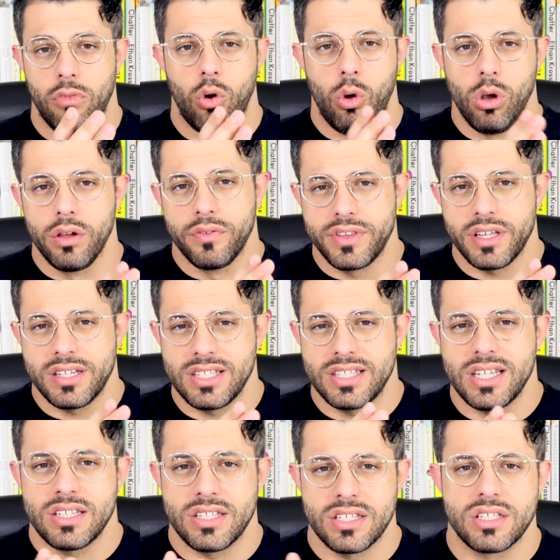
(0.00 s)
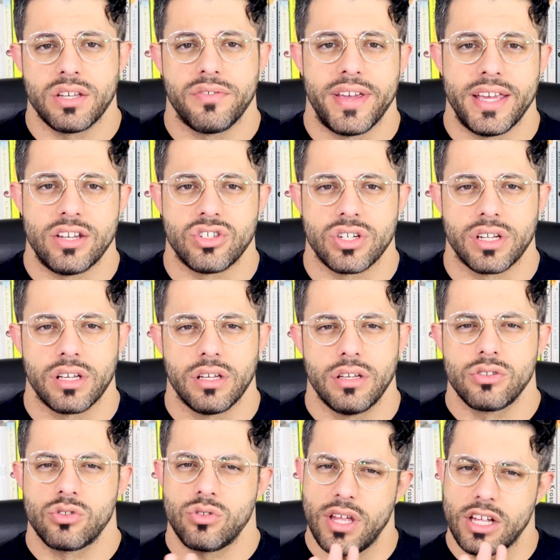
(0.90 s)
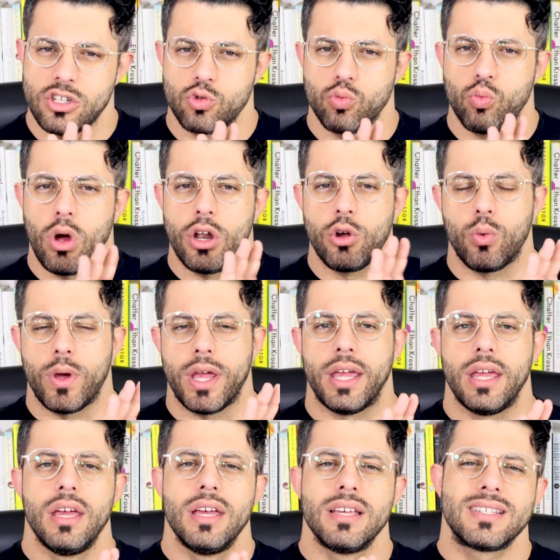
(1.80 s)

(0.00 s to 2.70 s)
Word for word: all of the diseases of aging. So that's one way.